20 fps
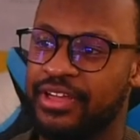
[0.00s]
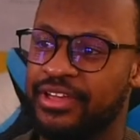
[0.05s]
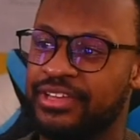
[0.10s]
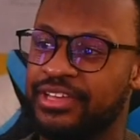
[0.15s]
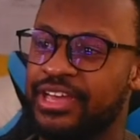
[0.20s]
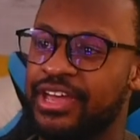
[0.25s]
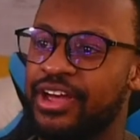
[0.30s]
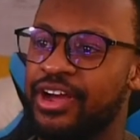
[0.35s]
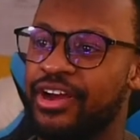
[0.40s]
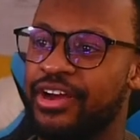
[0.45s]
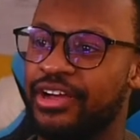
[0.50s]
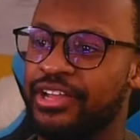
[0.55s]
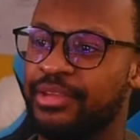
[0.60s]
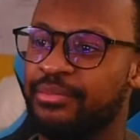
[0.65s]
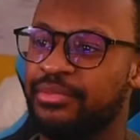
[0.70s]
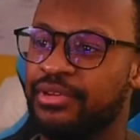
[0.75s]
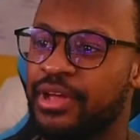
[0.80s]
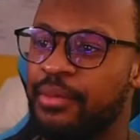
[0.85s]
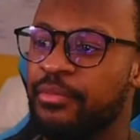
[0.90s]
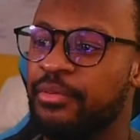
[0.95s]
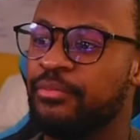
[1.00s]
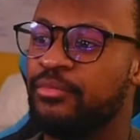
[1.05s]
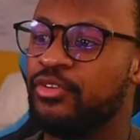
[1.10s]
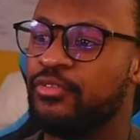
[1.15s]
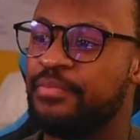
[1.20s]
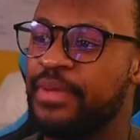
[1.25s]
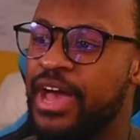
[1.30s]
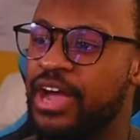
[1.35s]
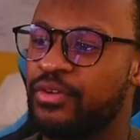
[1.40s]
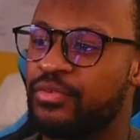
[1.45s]
all right. I'm going to move
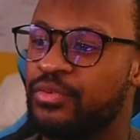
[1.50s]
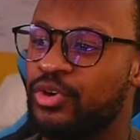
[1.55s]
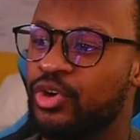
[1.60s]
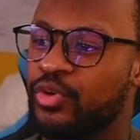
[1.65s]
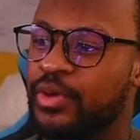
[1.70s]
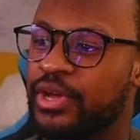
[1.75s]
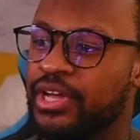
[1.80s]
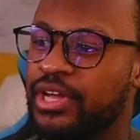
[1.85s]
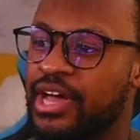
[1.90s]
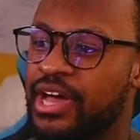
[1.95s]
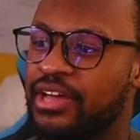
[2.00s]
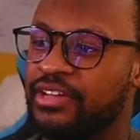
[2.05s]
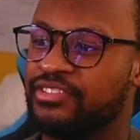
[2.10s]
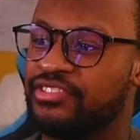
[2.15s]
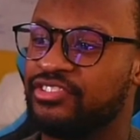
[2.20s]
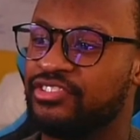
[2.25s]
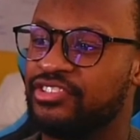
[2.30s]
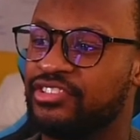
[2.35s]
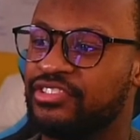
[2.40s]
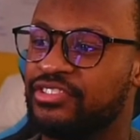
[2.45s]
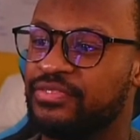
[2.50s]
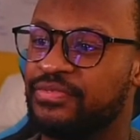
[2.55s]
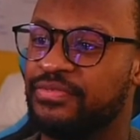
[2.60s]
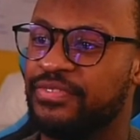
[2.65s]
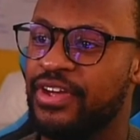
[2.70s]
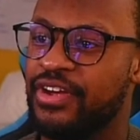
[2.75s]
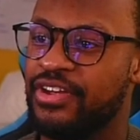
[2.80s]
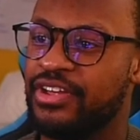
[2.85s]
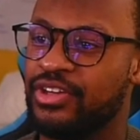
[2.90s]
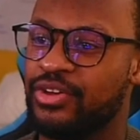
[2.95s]
back real quick, guys. Just very
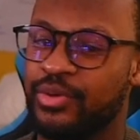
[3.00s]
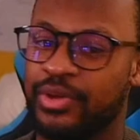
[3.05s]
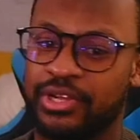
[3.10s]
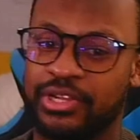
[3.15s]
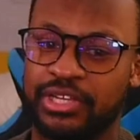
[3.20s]
quickly.